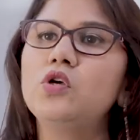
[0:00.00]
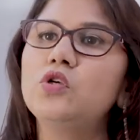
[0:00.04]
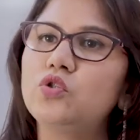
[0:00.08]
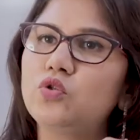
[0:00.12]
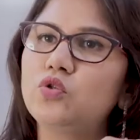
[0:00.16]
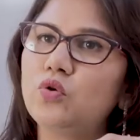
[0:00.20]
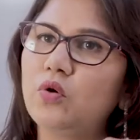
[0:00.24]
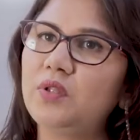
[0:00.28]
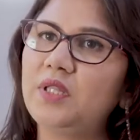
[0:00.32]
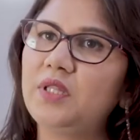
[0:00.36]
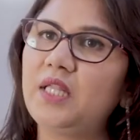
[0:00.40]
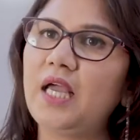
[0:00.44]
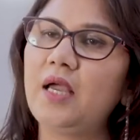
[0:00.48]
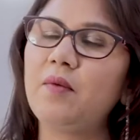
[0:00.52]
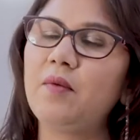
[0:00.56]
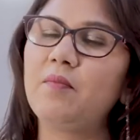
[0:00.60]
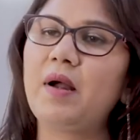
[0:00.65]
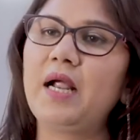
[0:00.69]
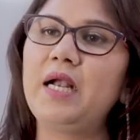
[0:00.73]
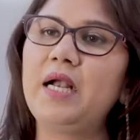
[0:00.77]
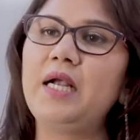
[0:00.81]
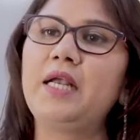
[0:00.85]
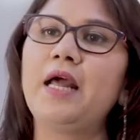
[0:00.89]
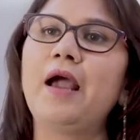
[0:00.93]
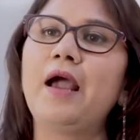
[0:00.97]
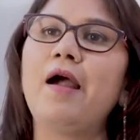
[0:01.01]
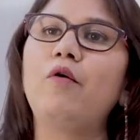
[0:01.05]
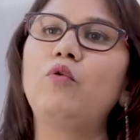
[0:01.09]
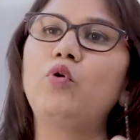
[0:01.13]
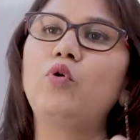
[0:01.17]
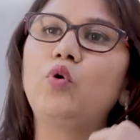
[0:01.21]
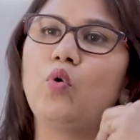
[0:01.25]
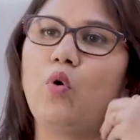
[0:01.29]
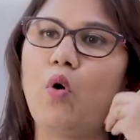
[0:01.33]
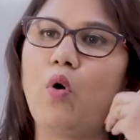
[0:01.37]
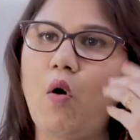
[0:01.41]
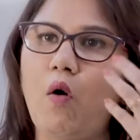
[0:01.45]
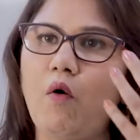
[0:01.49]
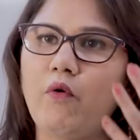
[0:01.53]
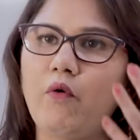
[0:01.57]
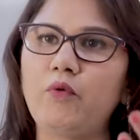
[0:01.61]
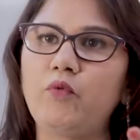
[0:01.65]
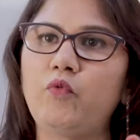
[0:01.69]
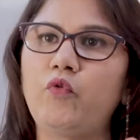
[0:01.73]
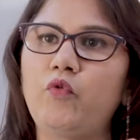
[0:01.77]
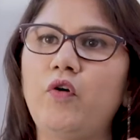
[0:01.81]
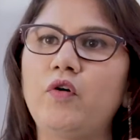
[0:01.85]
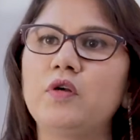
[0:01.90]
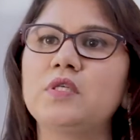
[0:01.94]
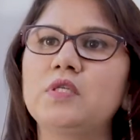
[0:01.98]
so they might have to
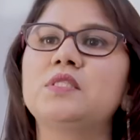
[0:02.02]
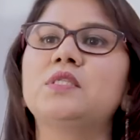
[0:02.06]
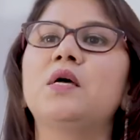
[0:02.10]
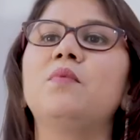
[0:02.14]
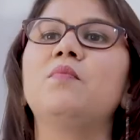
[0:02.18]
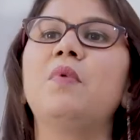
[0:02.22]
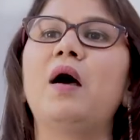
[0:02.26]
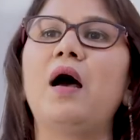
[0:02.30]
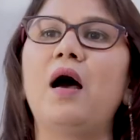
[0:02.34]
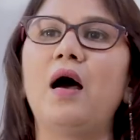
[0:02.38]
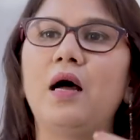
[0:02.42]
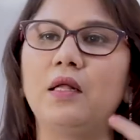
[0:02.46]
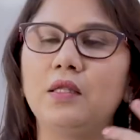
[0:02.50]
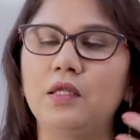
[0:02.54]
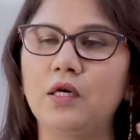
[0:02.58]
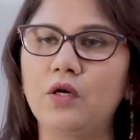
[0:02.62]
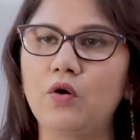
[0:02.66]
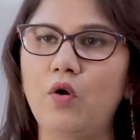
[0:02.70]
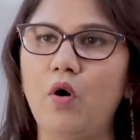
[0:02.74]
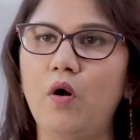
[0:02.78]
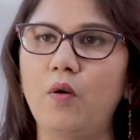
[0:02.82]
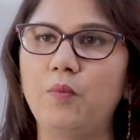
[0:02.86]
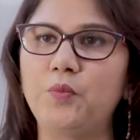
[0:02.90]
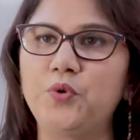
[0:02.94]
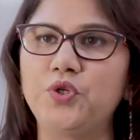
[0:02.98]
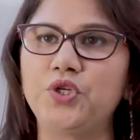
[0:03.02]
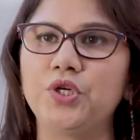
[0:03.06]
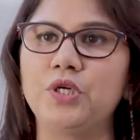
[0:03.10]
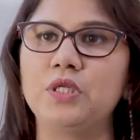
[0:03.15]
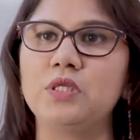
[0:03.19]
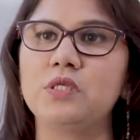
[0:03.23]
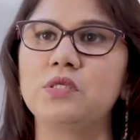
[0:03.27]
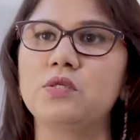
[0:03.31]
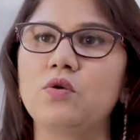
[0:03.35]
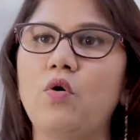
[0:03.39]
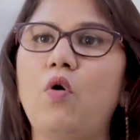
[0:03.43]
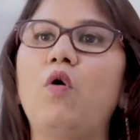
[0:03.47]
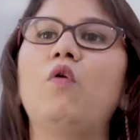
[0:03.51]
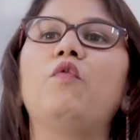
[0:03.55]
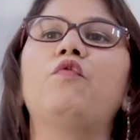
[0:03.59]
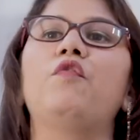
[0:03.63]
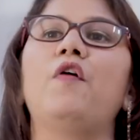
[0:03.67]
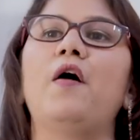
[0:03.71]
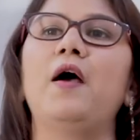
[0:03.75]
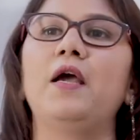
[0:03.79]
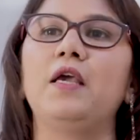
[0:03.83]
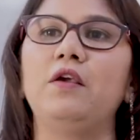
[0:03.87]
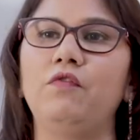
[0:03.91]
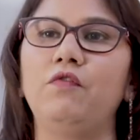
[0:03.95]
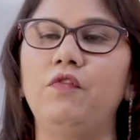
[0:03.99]
opt for some other options of
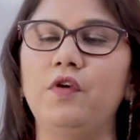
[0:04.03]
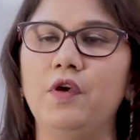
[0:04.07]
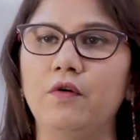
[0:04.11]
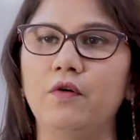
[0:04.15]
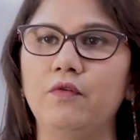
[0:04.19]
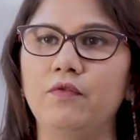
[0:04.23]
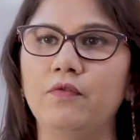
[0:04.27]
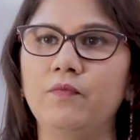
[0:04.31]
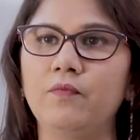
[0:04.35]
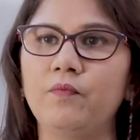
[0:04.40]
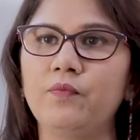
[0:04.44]
IVF.